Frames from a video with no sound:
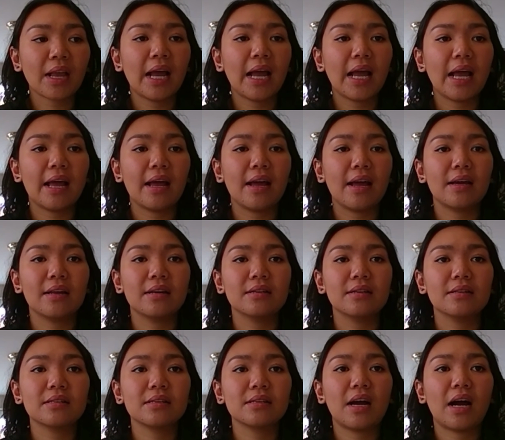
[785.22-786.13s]

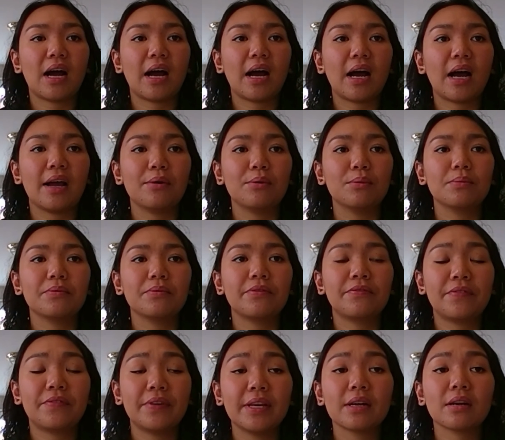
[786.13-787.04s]
And I
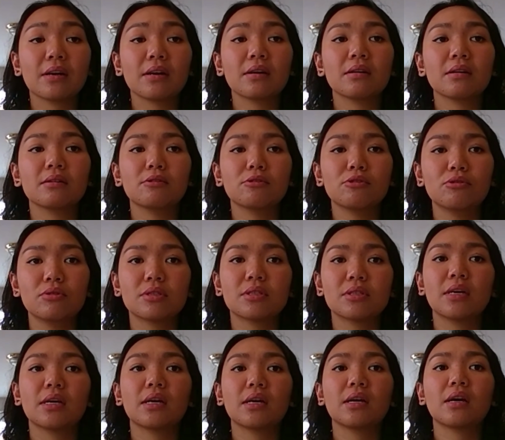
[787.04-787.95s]
fear
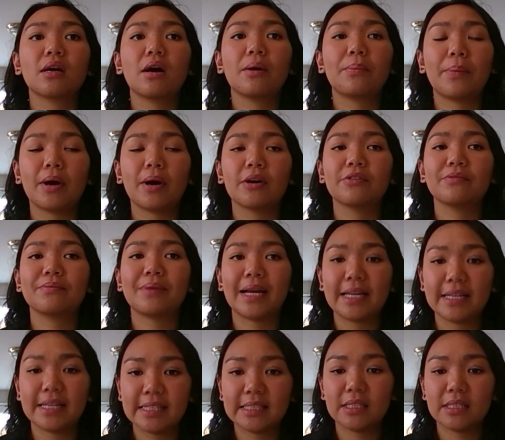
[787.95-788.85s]
losing a part of my
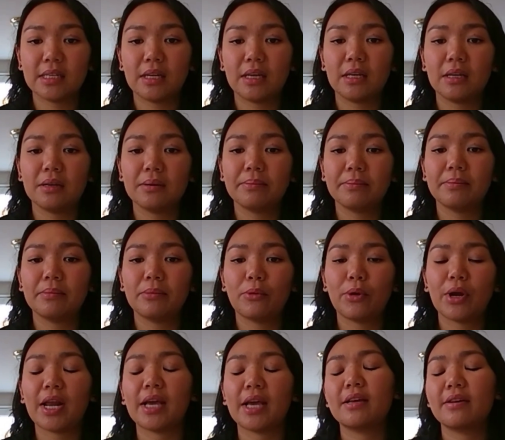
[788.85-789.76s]
identity
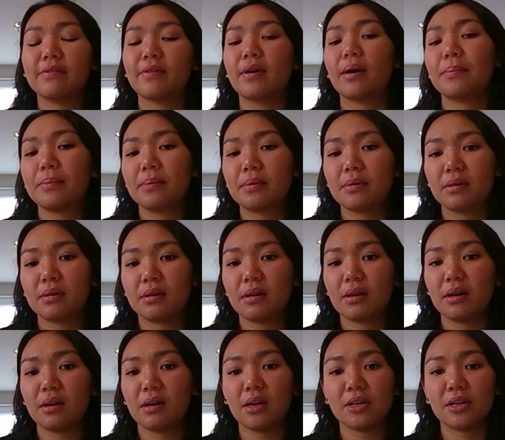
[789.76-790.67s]
when I give up
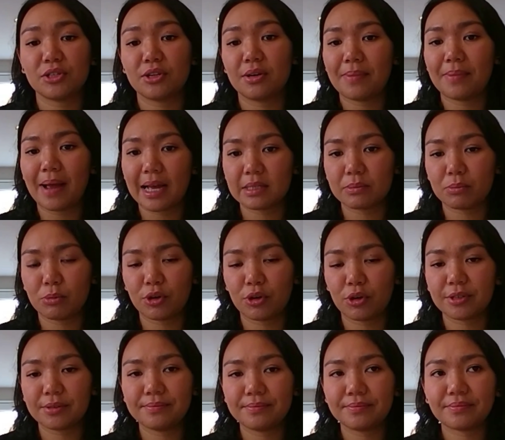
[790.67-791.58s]
a certain
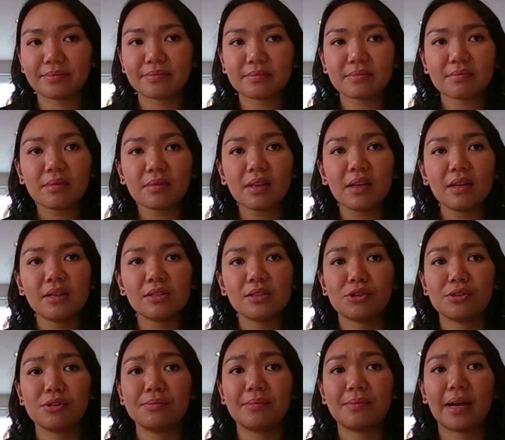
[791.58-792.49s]
passport.
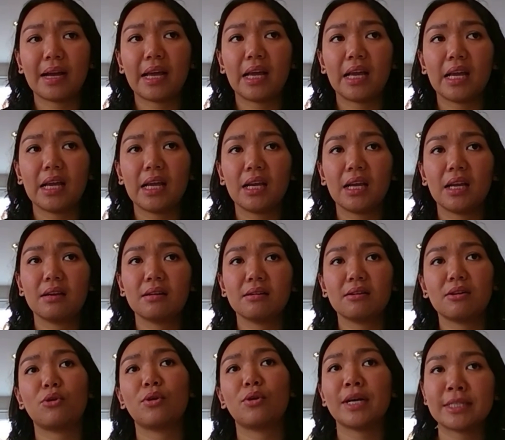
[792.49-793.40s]
So in my
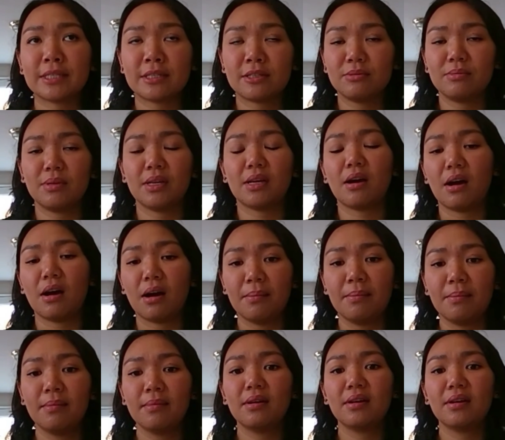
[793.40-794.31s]
quest to
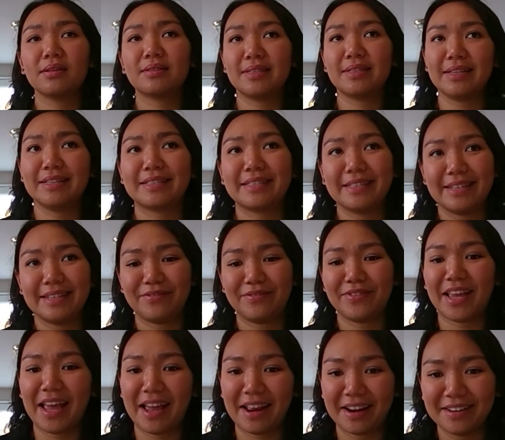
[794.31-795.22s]
become a citizen of
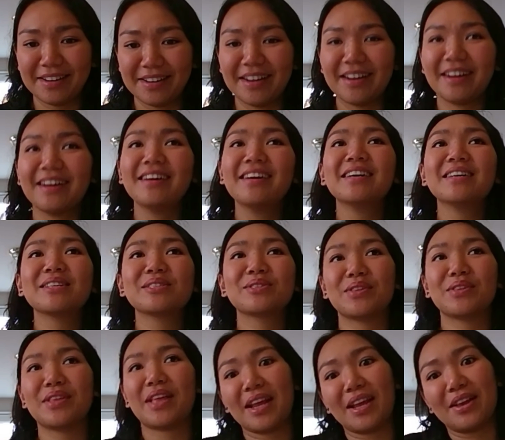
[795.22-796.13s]
Canada
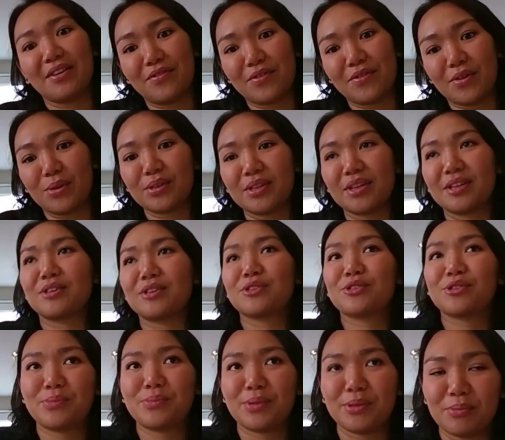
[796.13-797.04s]
so that I can vote and
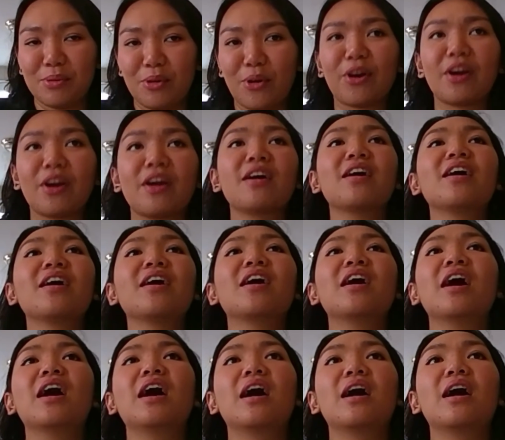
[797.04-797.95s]
contribute more
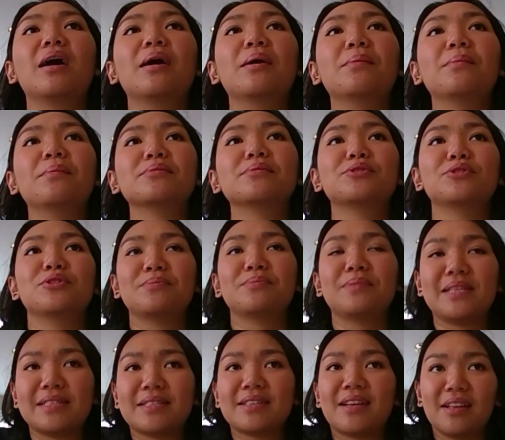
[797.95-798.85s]
to the
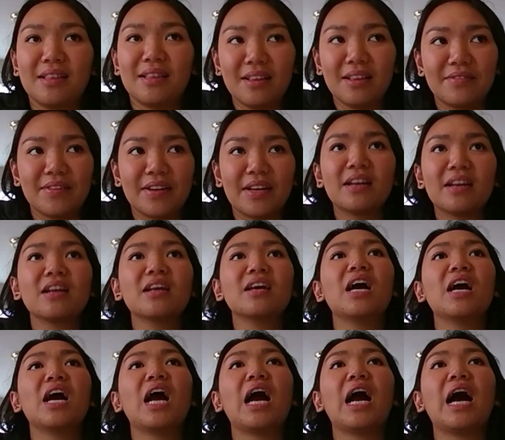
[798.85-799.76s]
place that I live in,
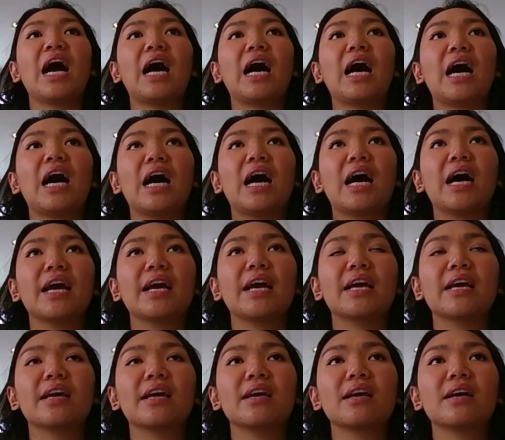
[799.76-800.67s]

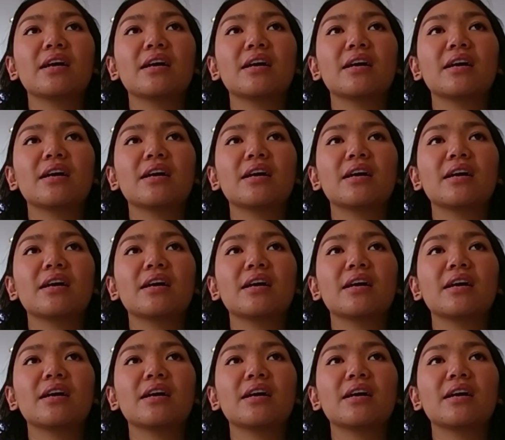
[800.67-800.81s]
I'm